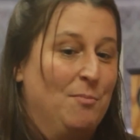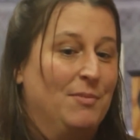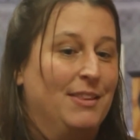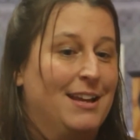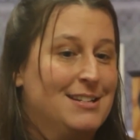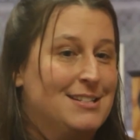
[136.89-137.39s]

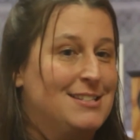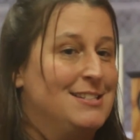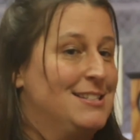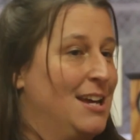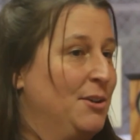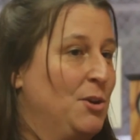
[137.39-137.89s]
Let's
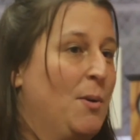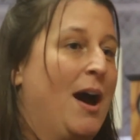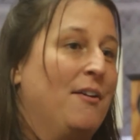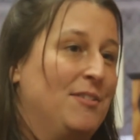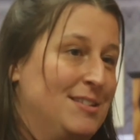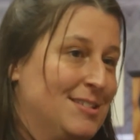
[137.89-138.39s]
tell you
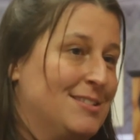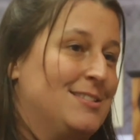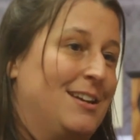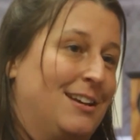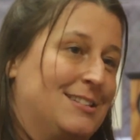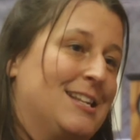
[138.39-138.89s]
how these
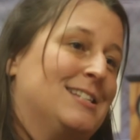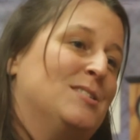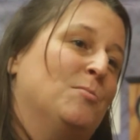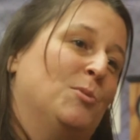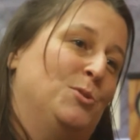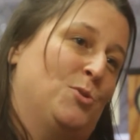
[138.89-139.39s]

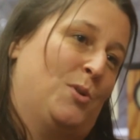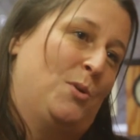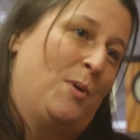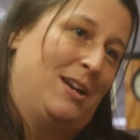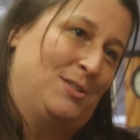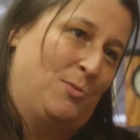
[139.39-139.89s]
accessible
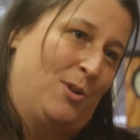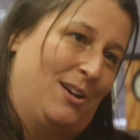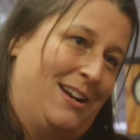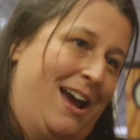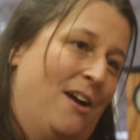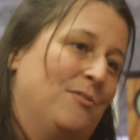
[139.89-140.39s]
doorways
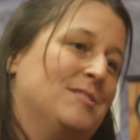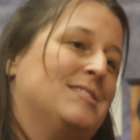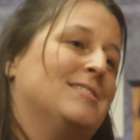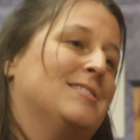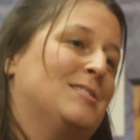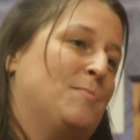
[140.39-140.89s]
work now.
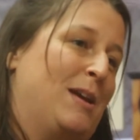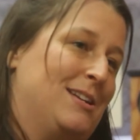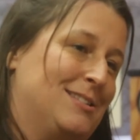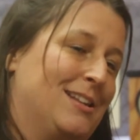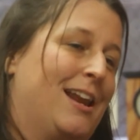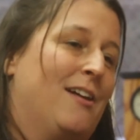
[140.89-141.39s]
This is a
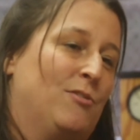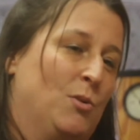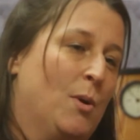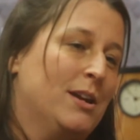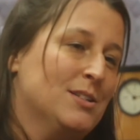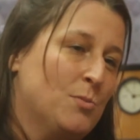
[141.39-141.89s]
space that
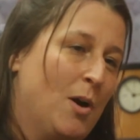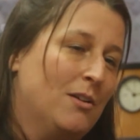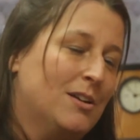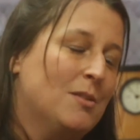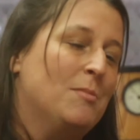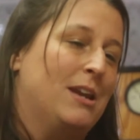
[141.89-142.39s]
everyone is
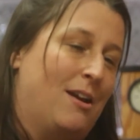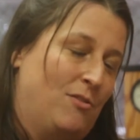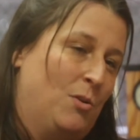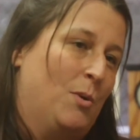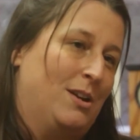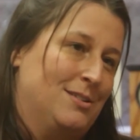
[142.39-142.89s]
welcome and
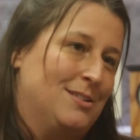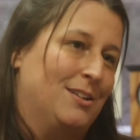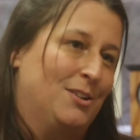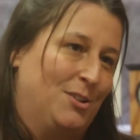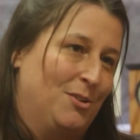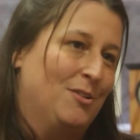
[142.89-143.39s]
everyone is
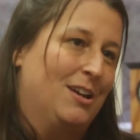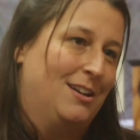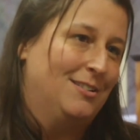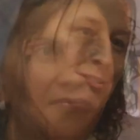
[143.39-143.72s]
included.